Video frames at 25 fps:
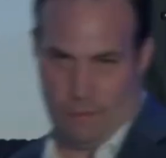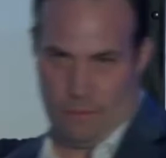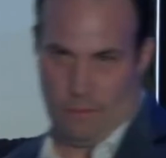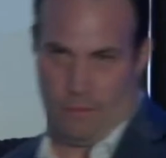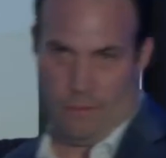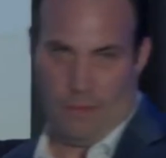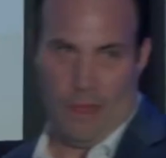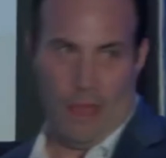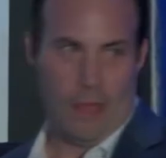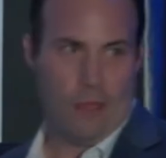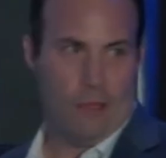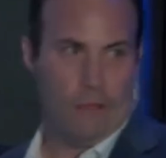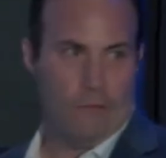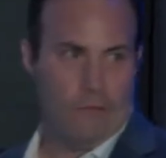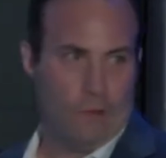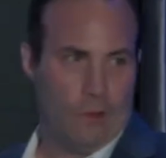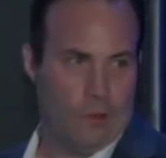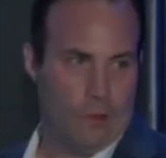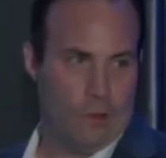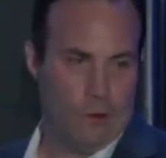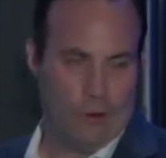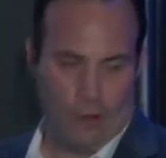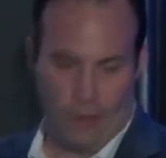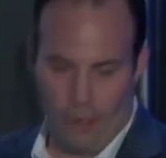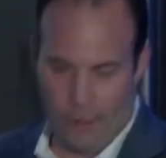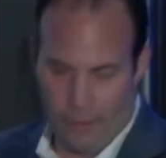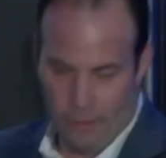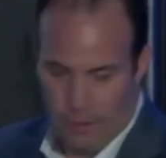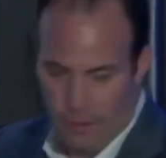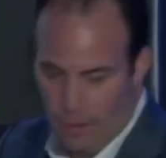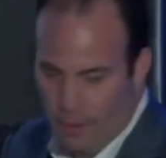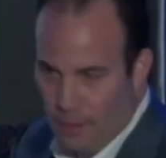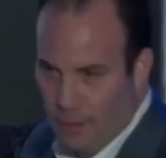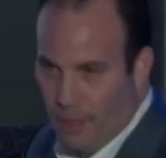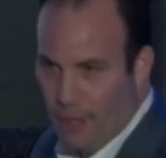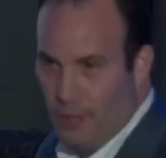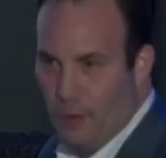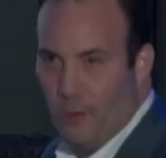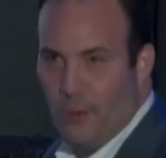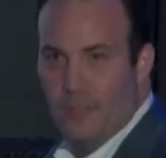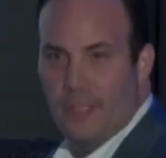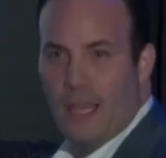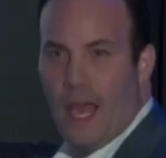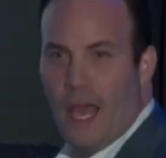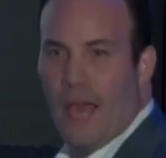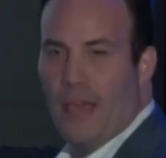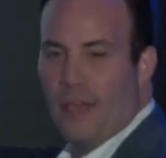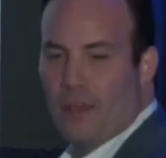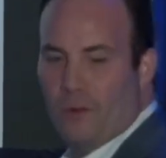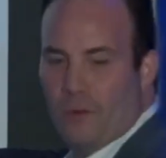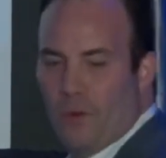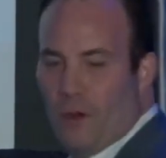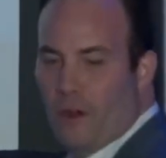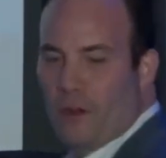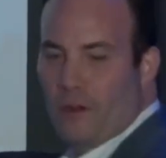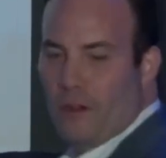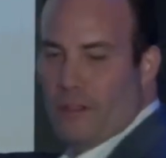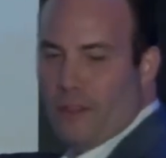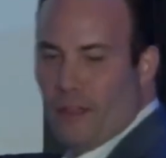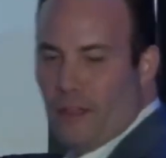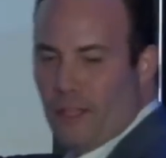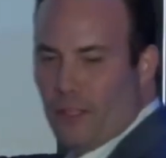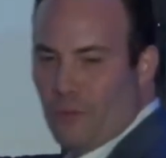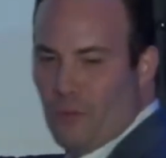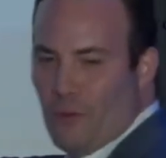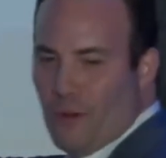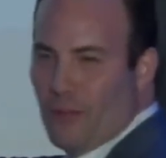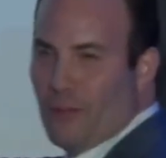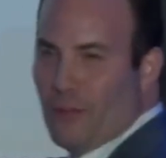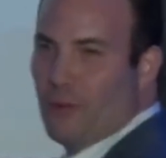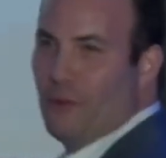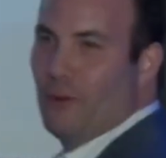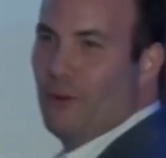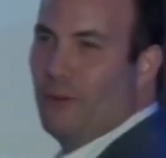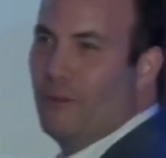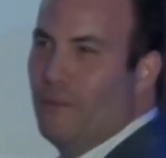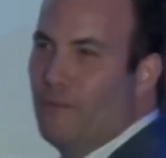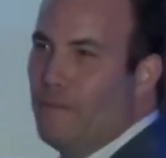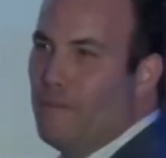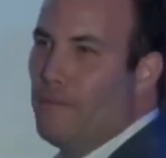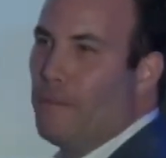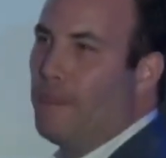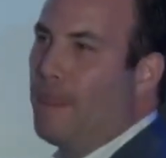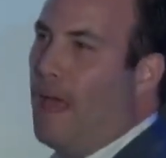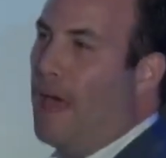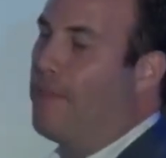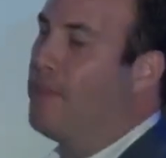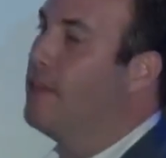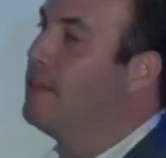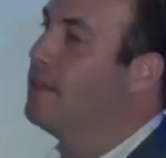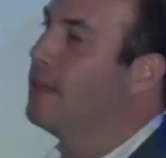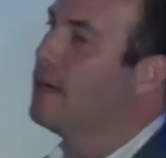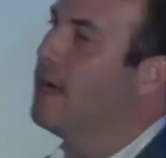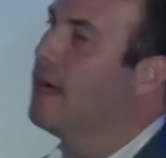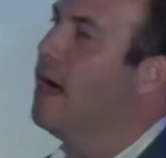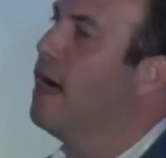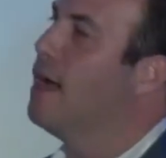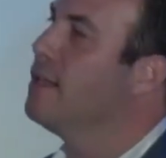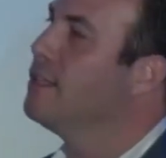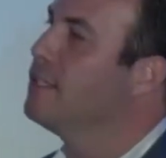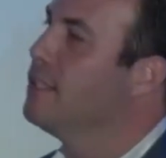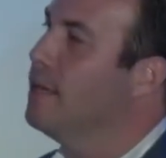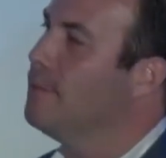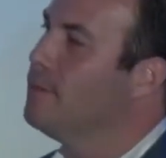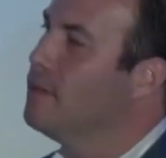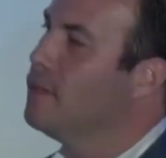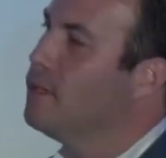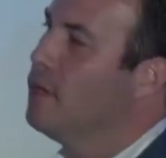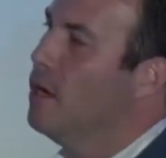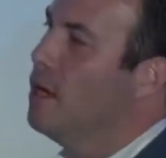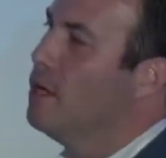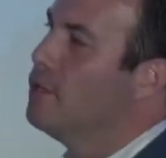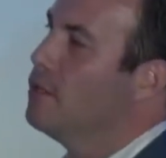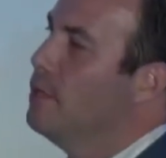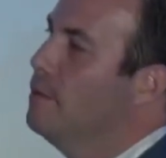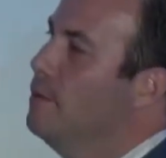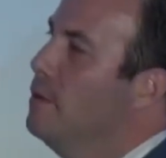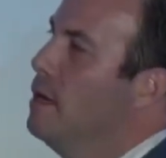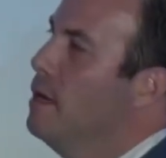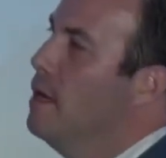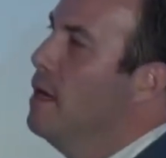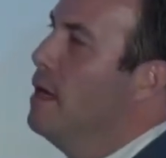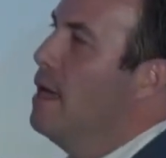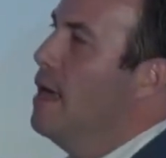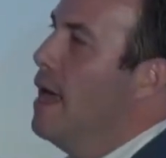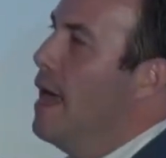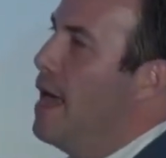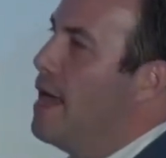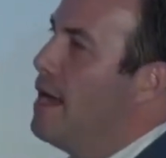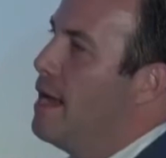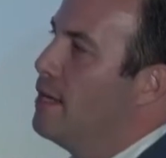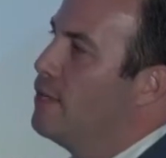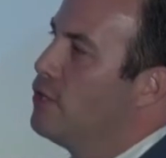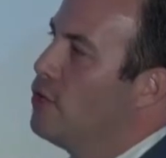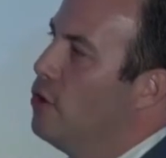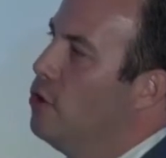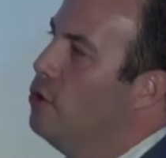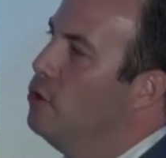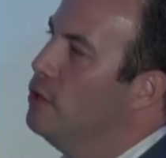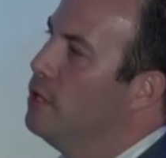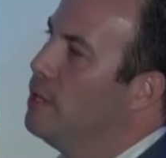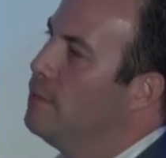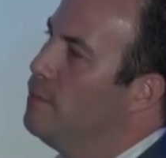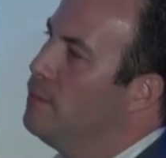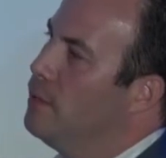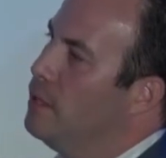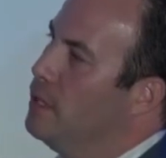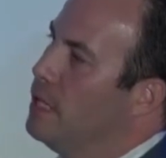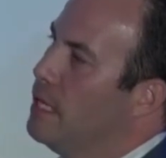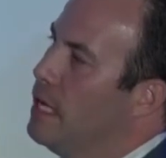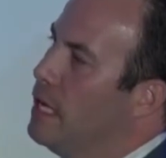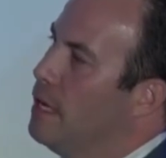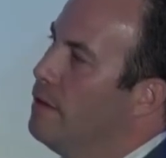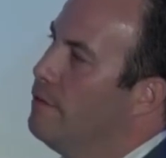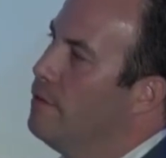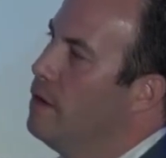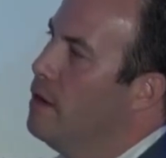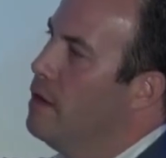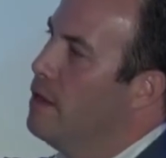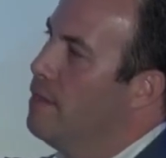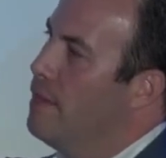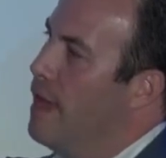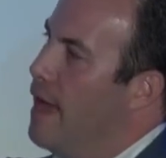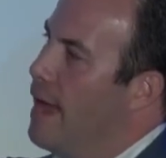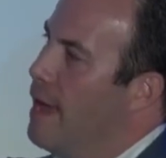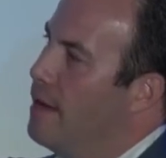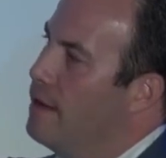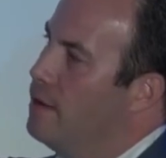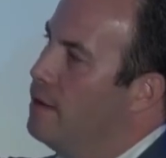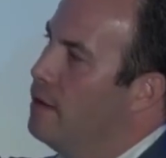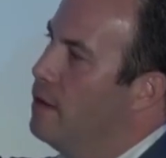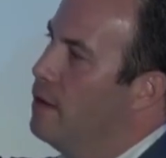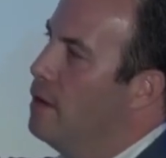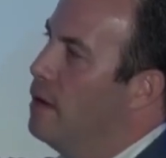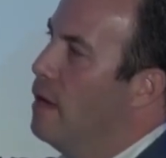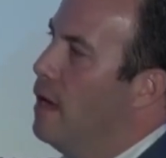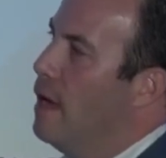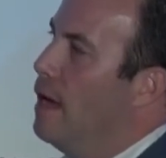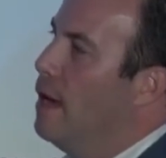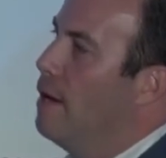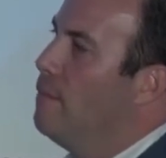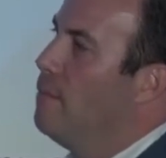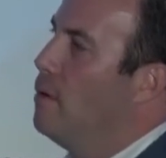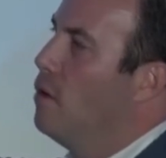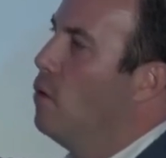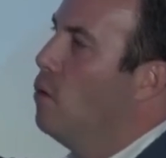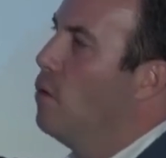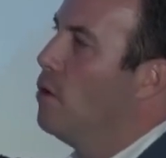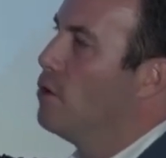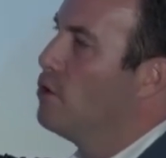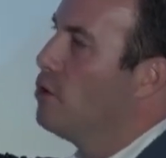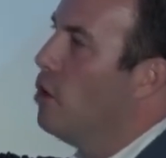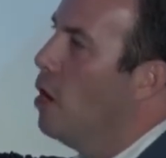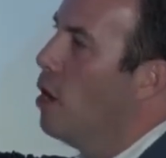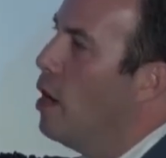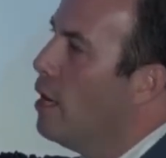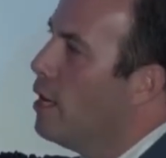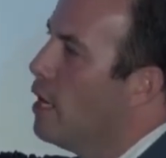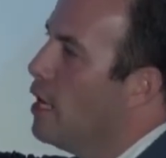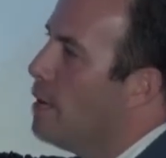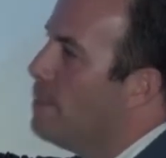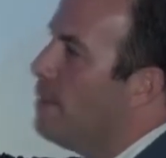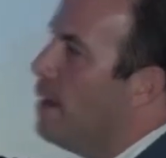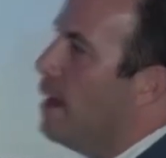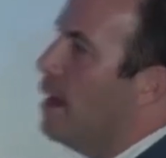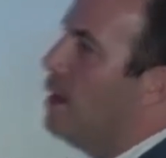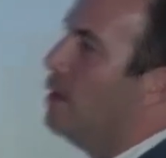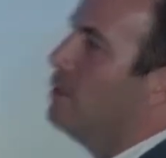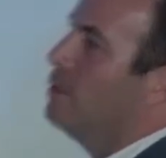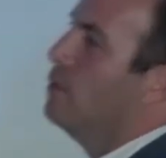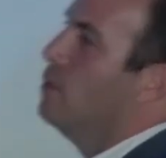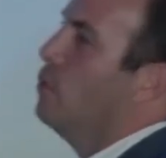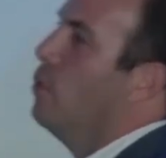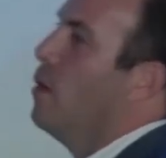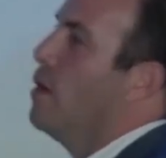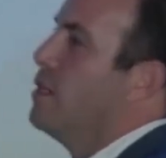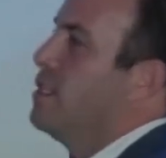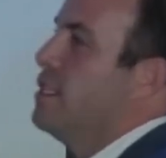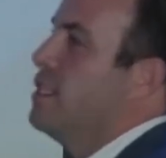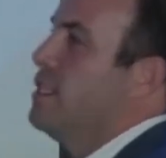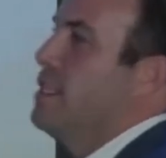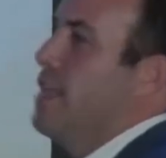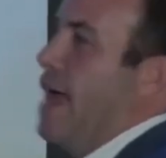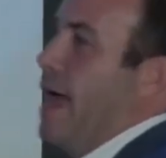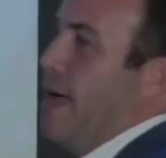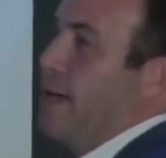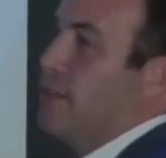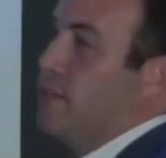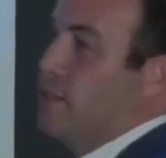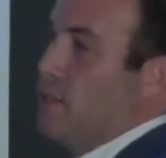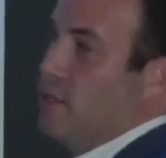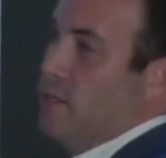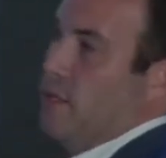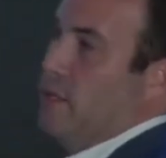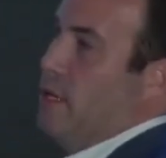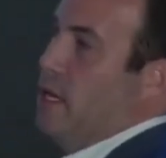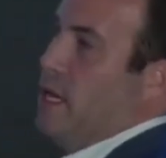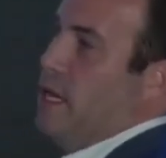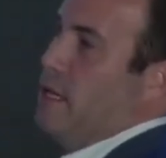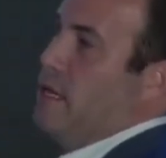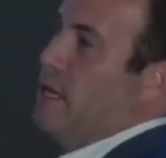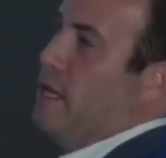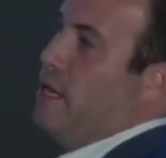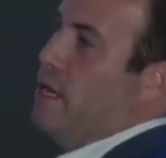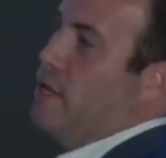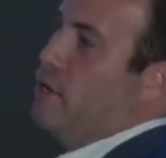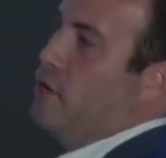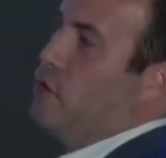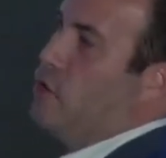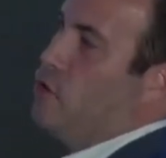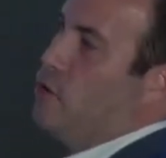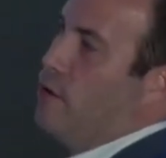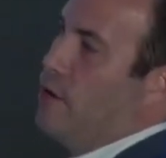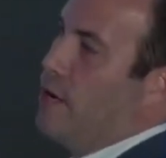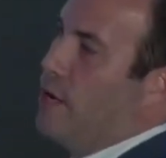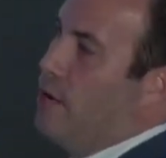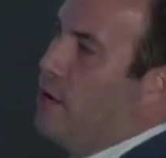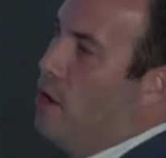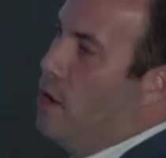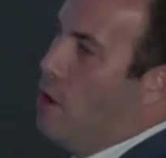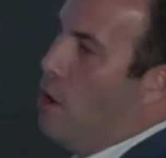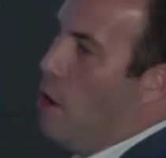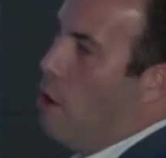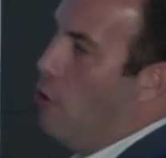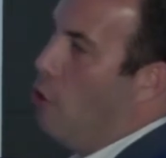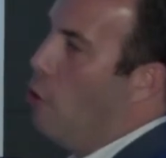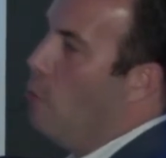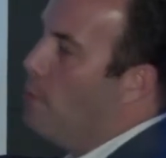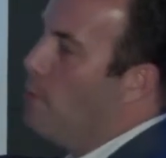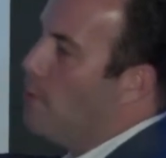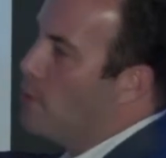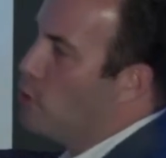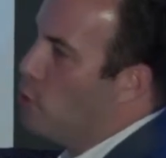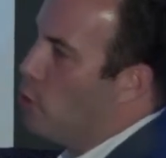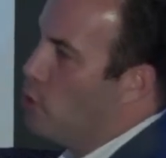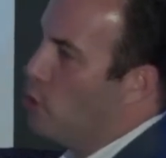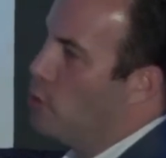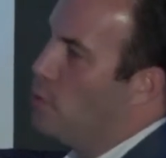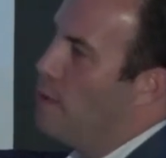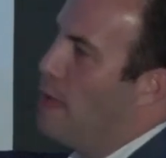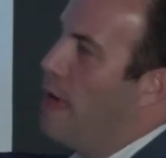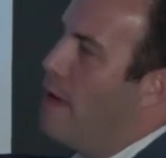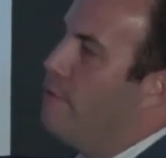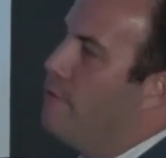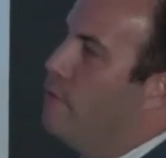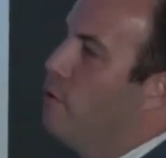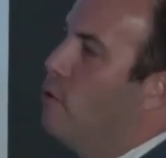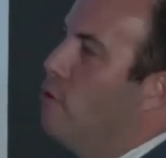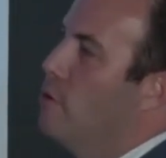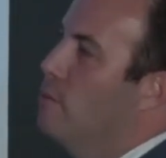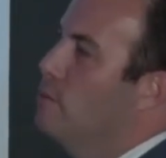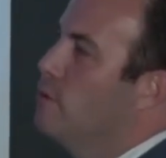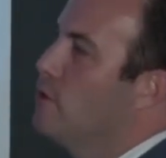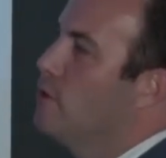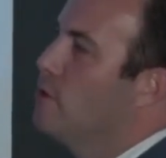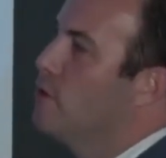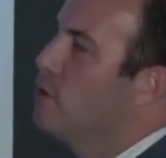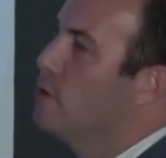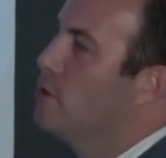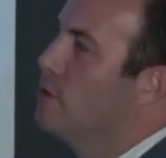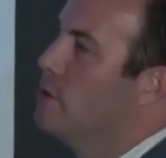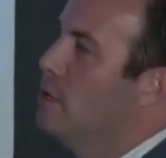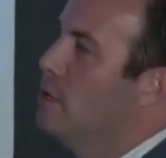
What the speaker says: Thank you for learning a new Italian word. I think it's pretty cool. I think the concept is awesome. And I certainly believe that we're talking about what's next in the industry are open source platforms.